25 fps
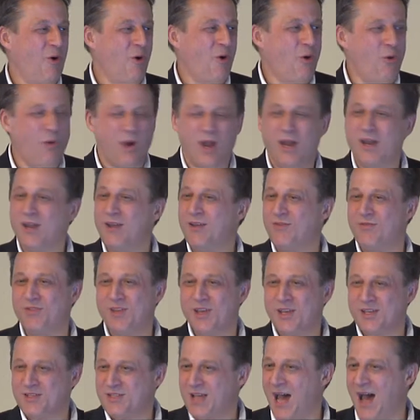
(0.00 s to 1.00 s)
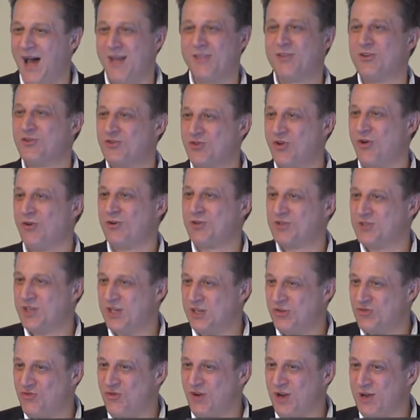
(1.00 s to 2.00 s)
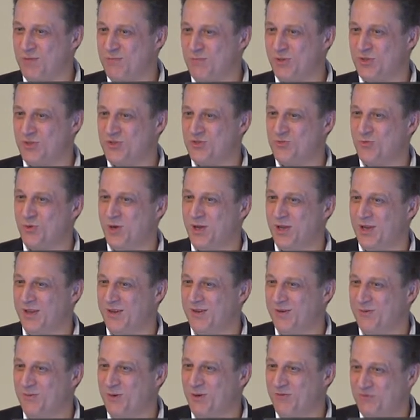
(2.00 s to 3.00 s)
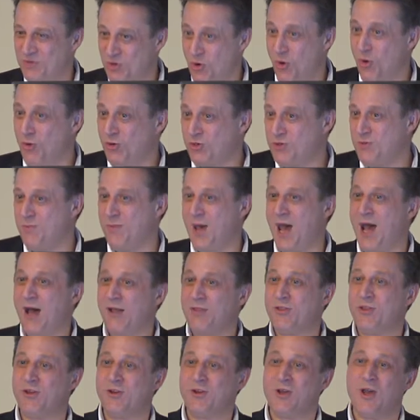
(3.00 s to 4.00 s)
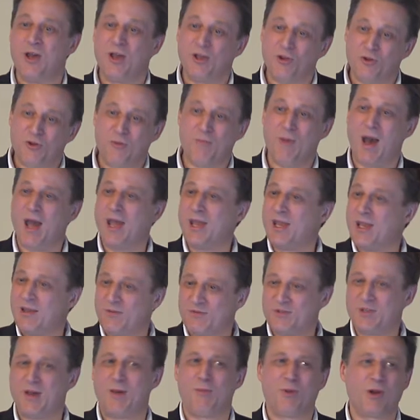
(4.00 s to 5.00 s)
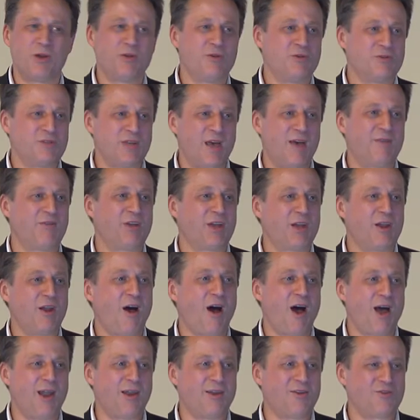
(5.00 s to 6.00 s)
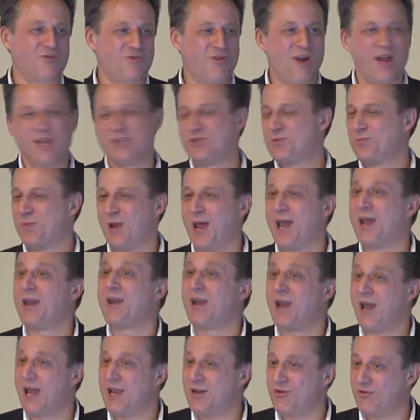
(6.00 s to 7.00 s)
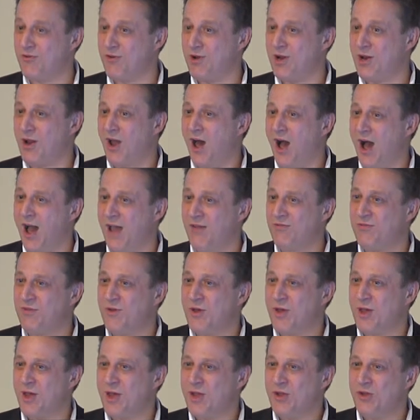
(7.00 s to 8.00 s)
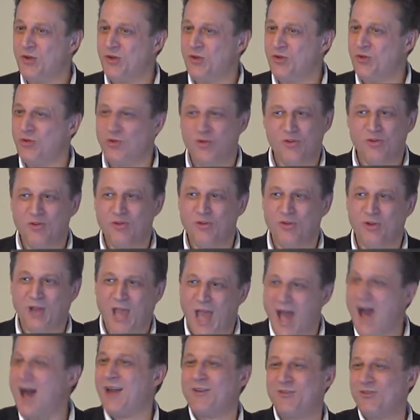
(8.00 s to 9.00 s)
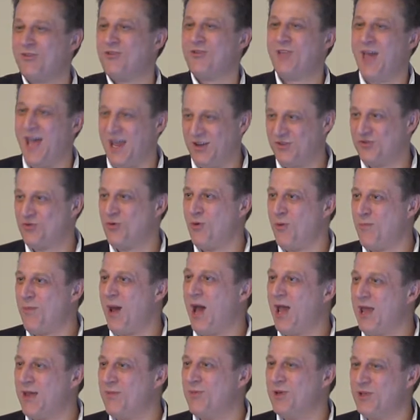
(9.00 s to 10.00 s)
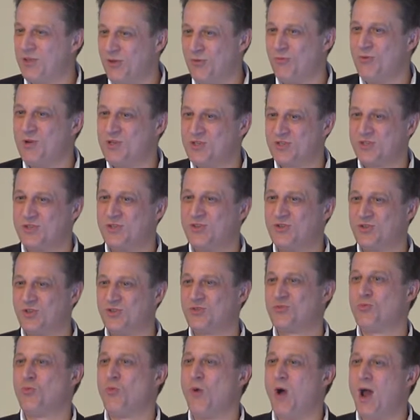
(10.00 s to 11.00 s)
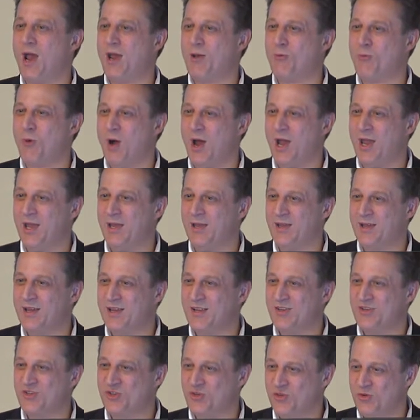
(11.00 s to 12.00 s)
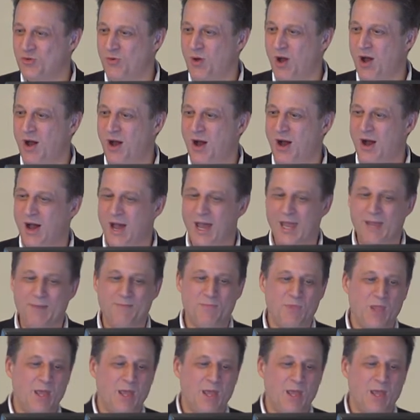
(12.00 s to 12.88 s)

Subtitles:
or any of these other toxic treatments we've talked about that you may give someone who's having an islet transplant later in life. You can't do that to a baby. The risks are just way, way too high.